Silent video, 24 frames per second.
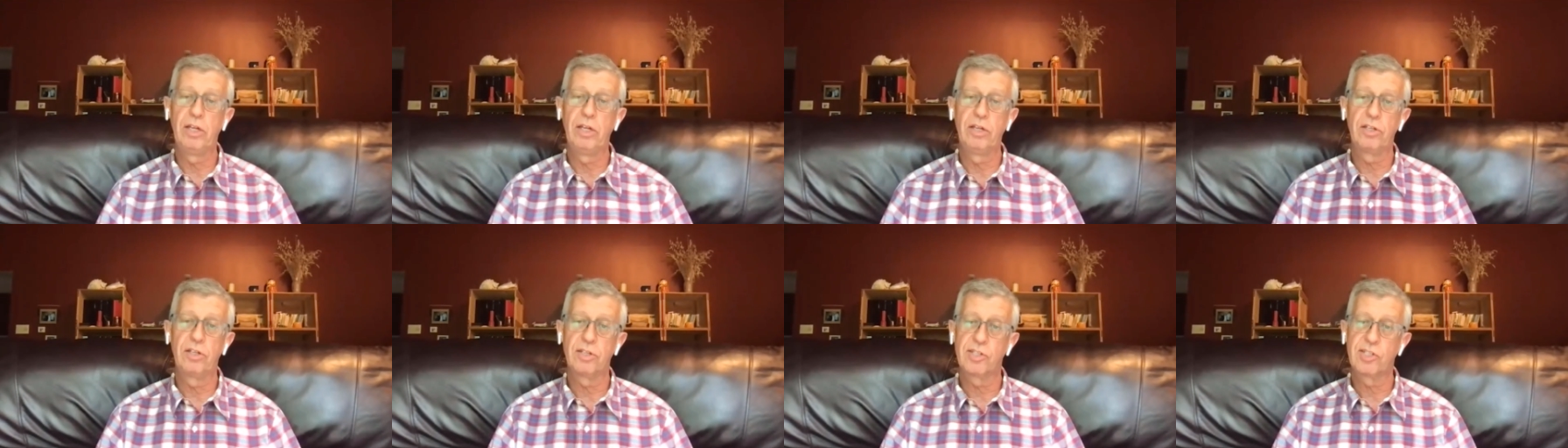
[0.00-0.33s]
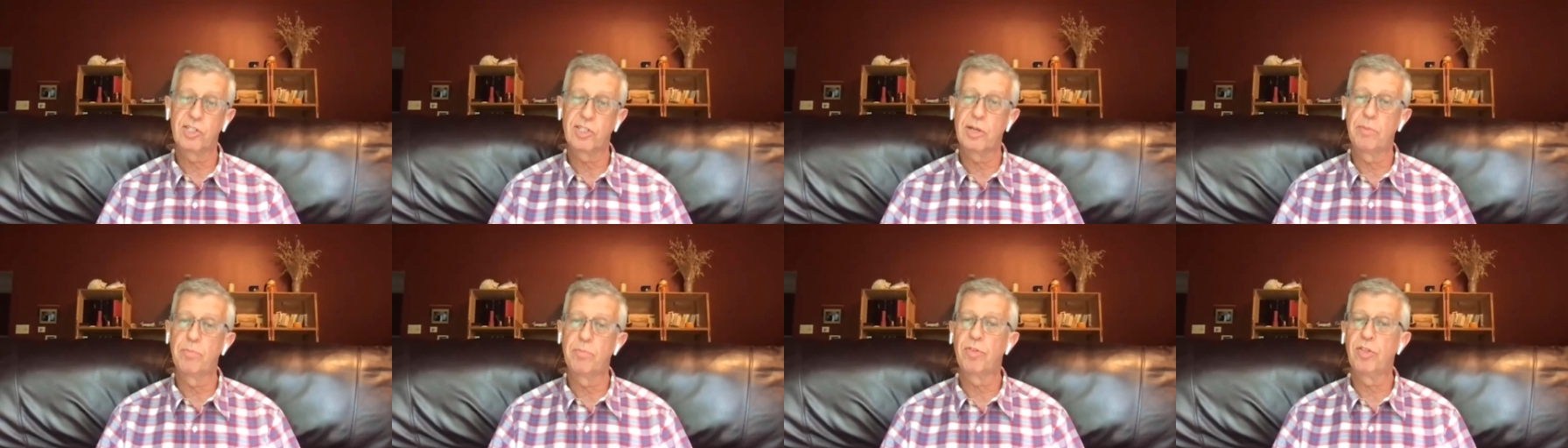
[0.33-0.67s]
into
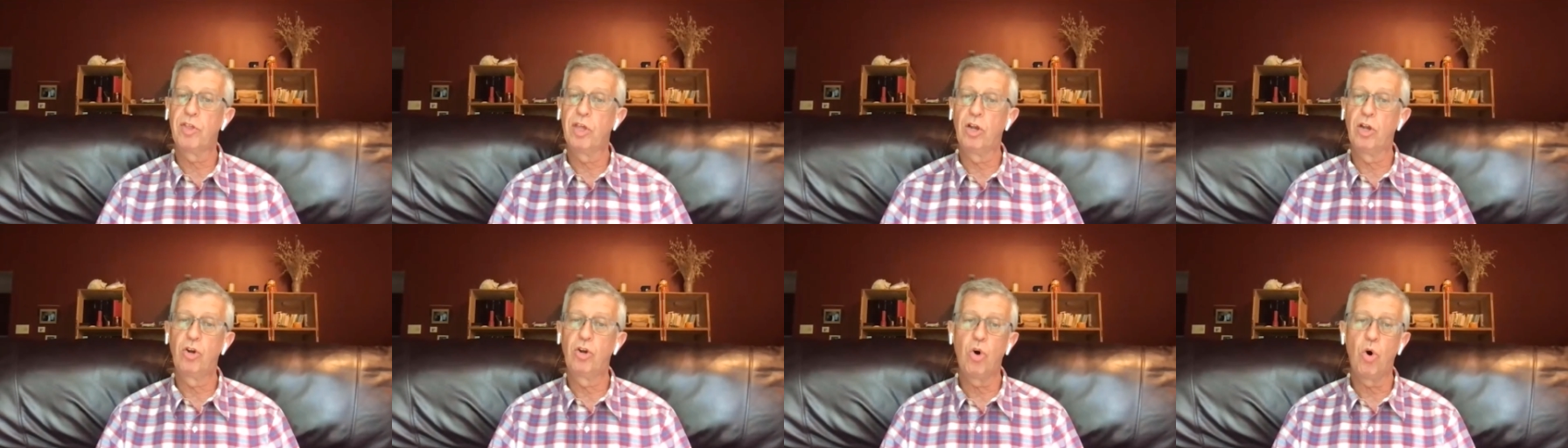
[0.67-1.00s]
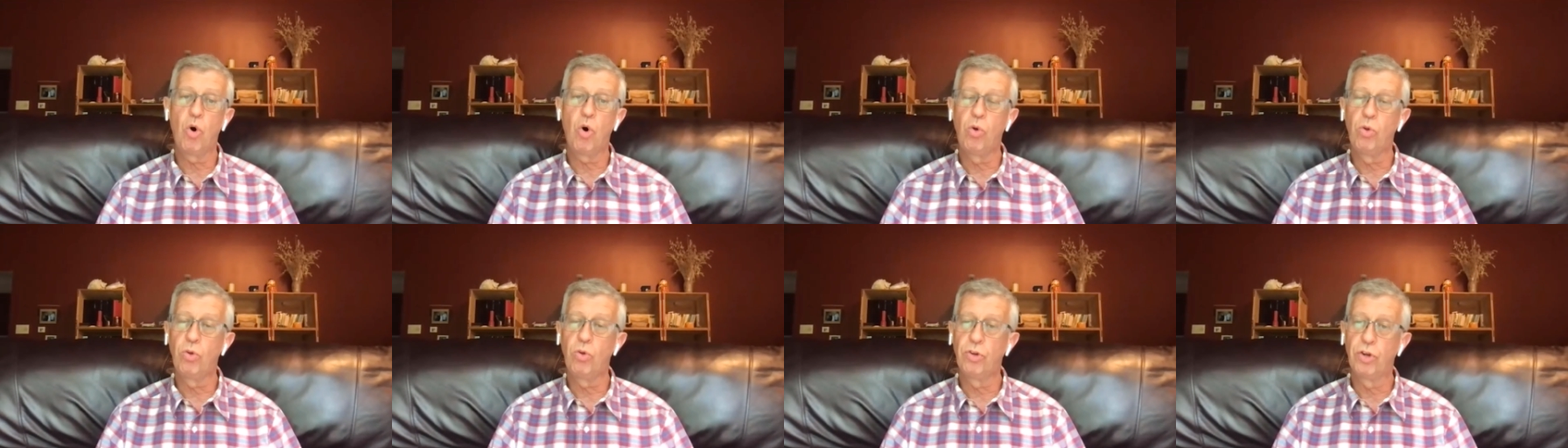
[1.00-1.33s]
something
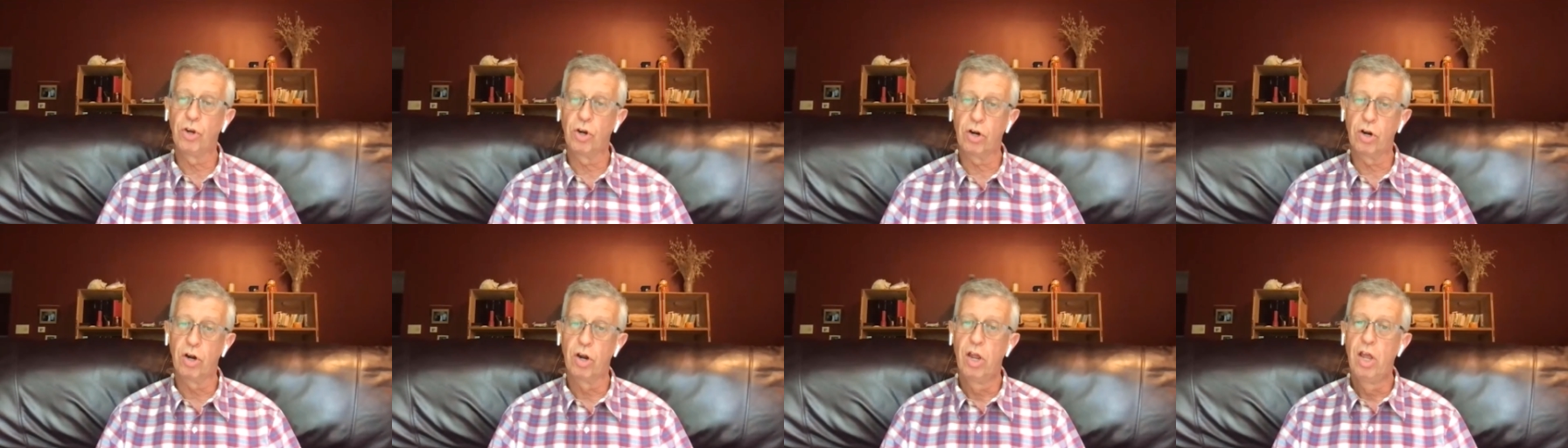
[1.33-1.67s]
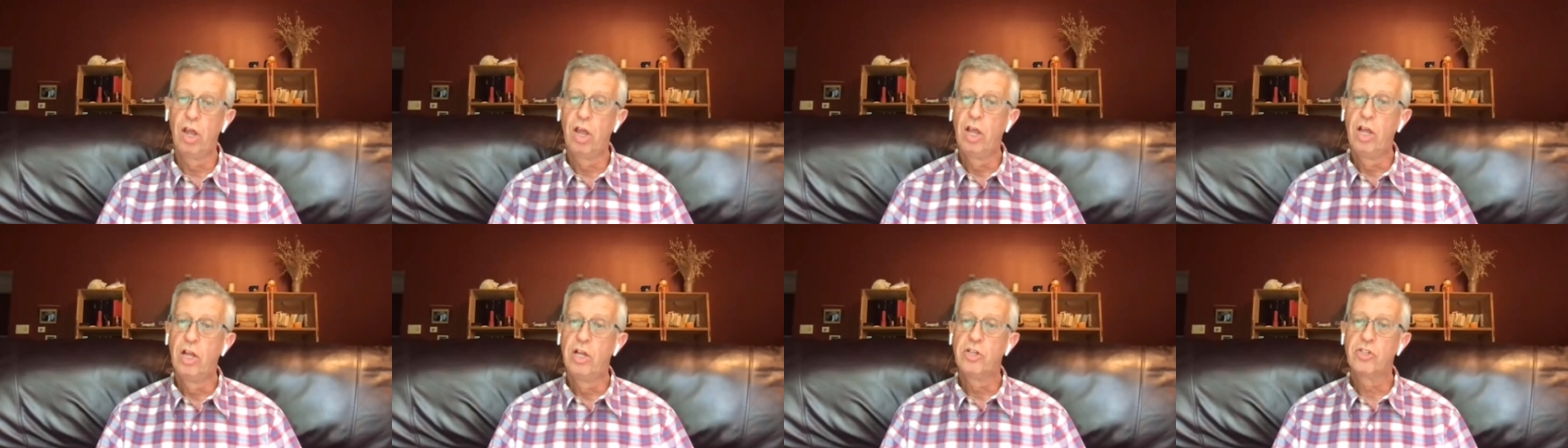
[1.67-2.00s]
colder
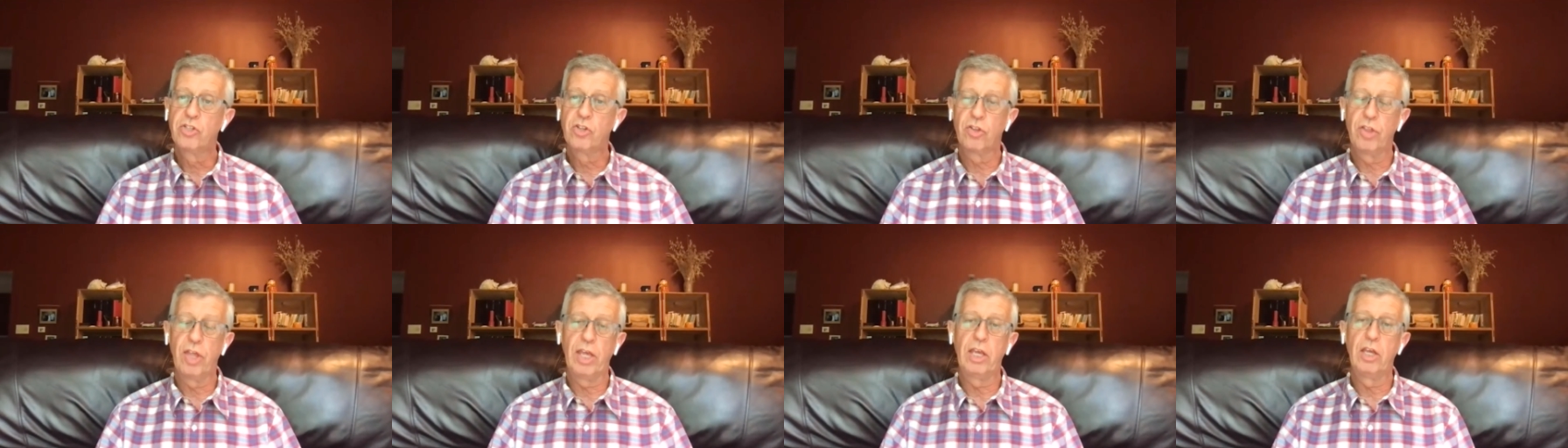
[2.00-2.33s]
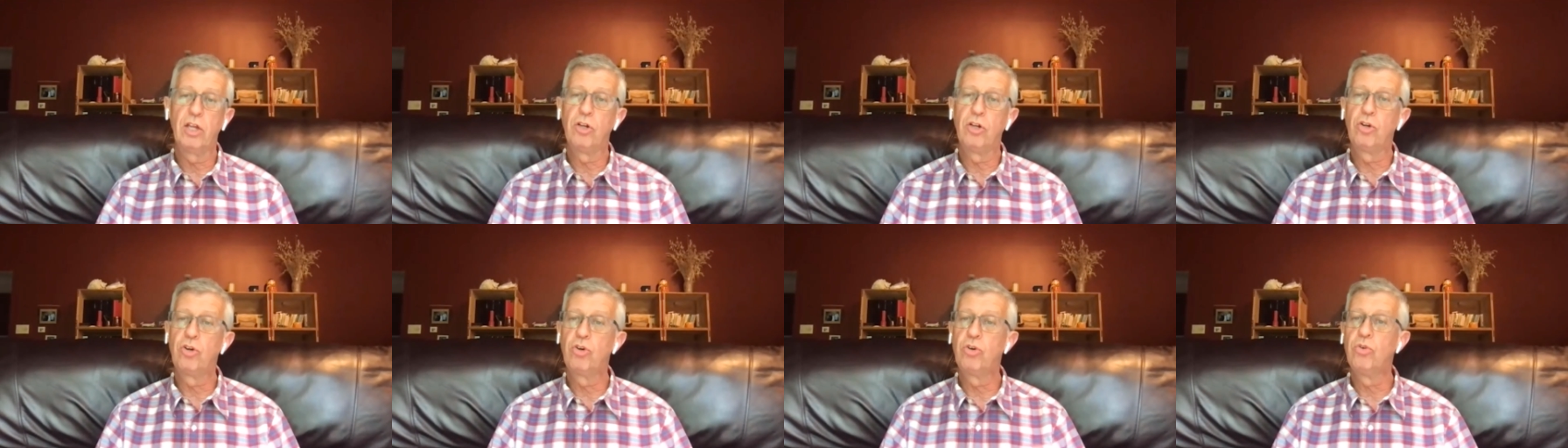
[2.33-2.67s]
so they
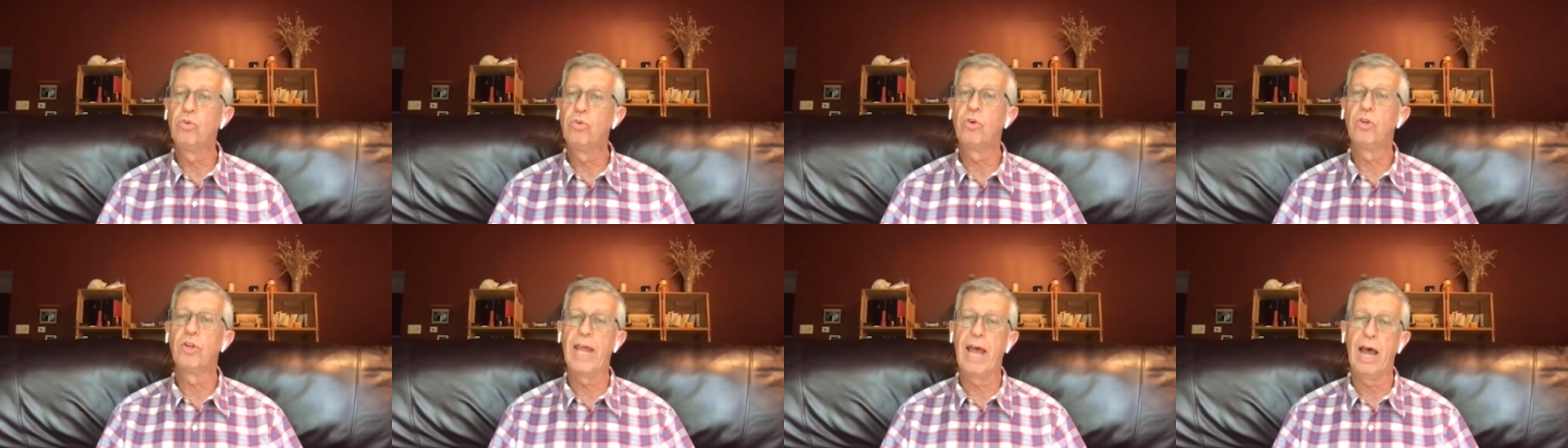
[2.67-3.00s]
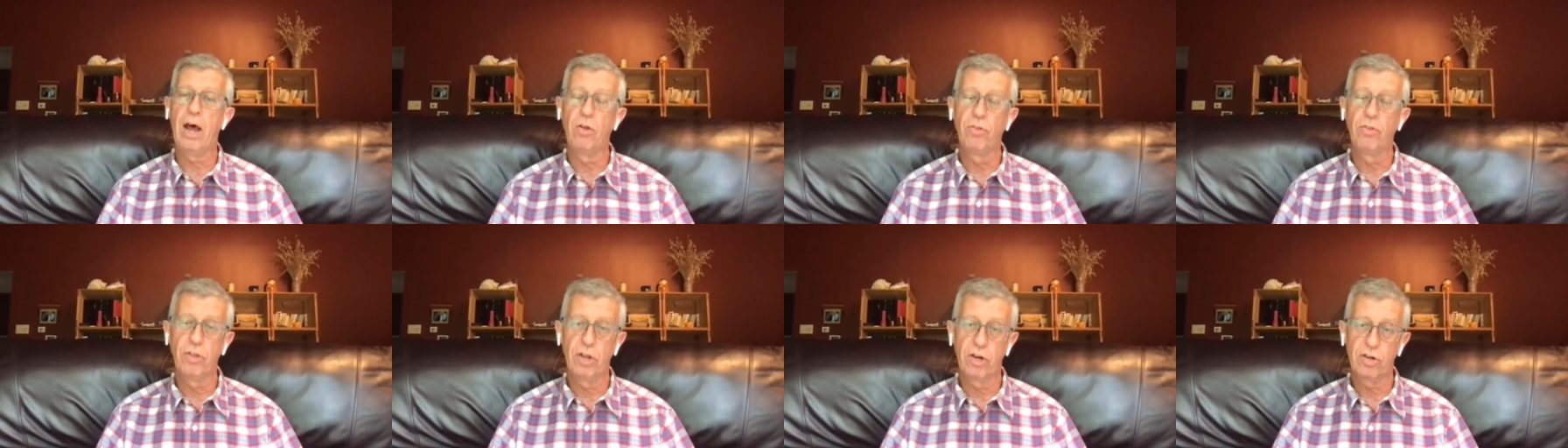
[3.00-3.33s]
can cool
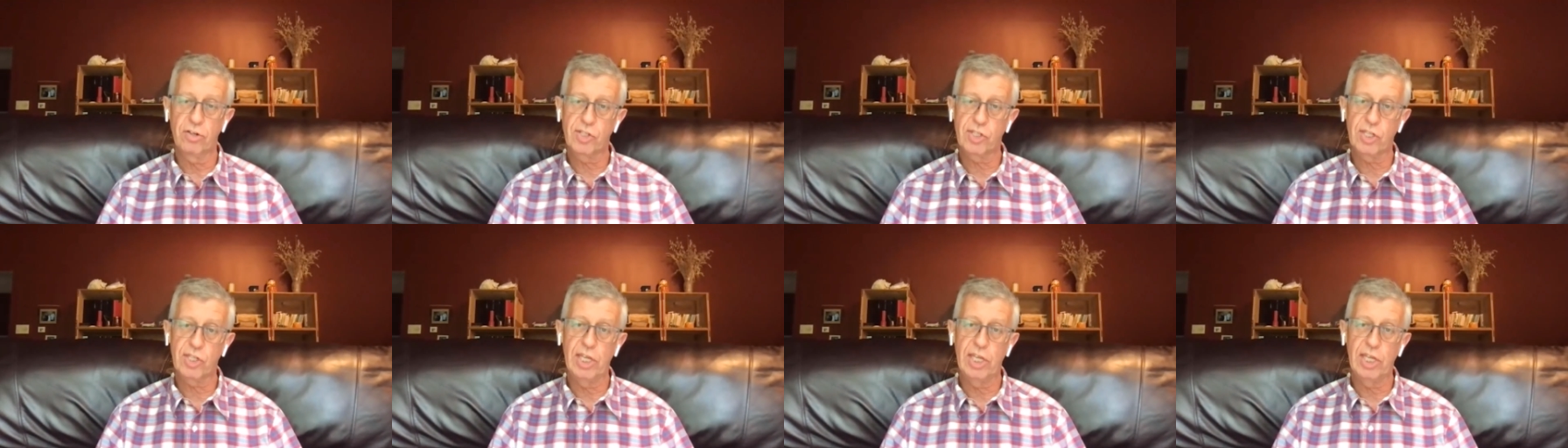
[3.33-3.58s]
down their mm.